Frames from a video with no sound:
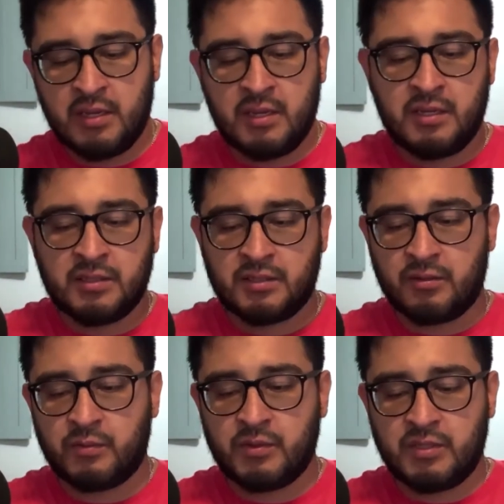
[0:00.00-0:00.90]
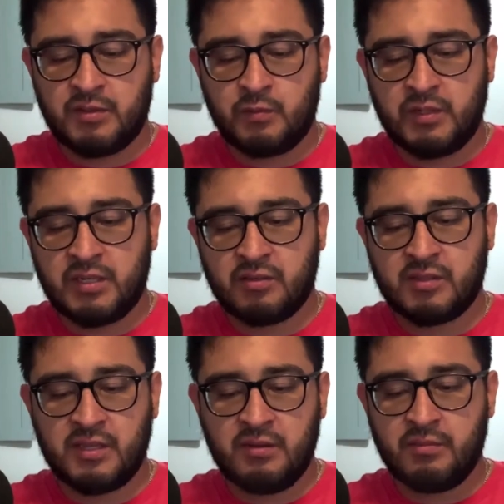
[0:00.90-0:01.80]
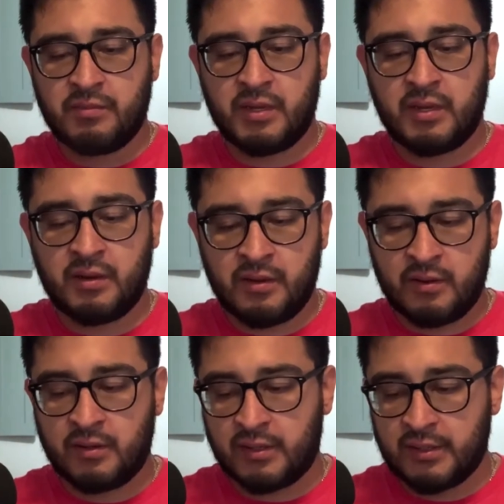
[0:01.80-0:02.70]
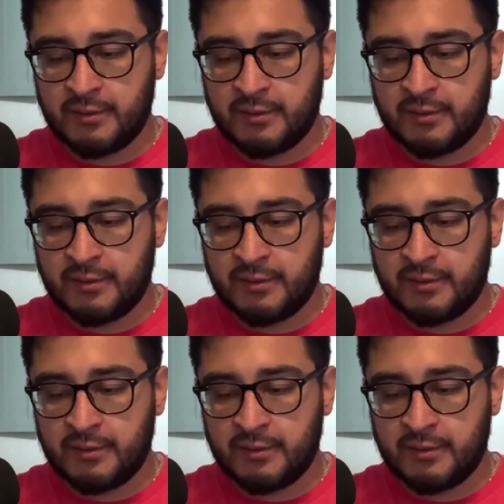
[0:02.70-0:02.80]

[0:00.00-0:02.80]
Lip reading: So we shall see. But all right,